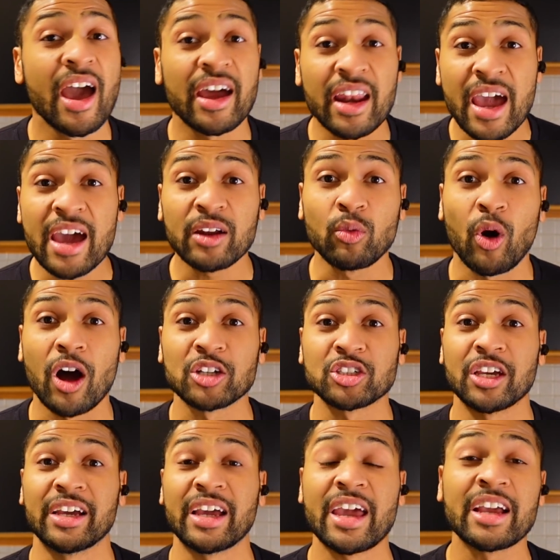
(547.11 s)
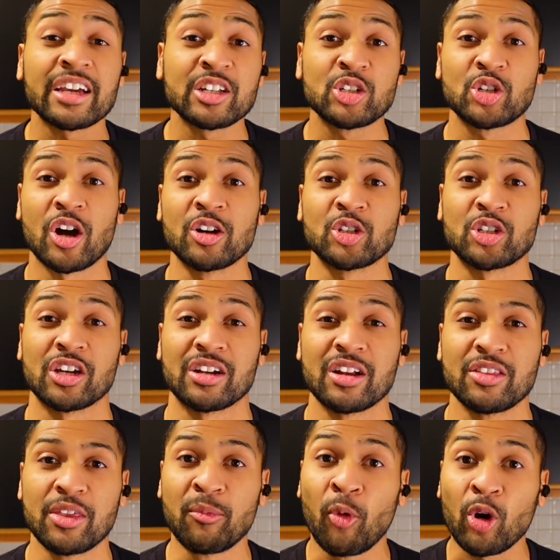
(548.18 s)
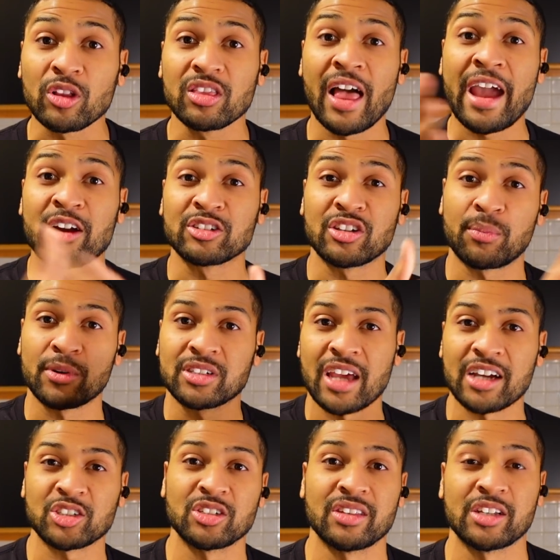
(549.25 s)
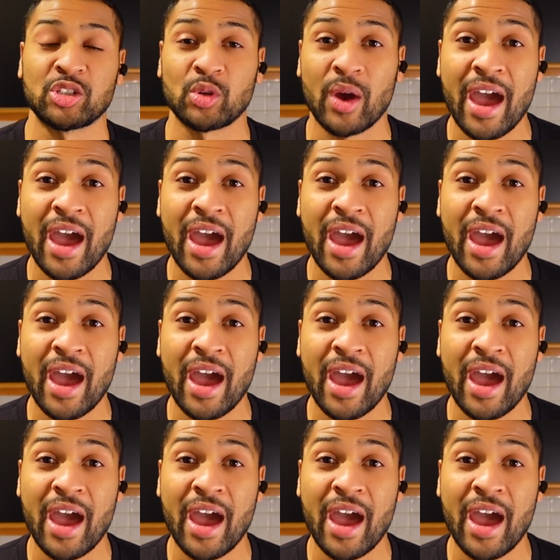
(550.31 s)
and hand washing in conjunction. The more layers of protection that you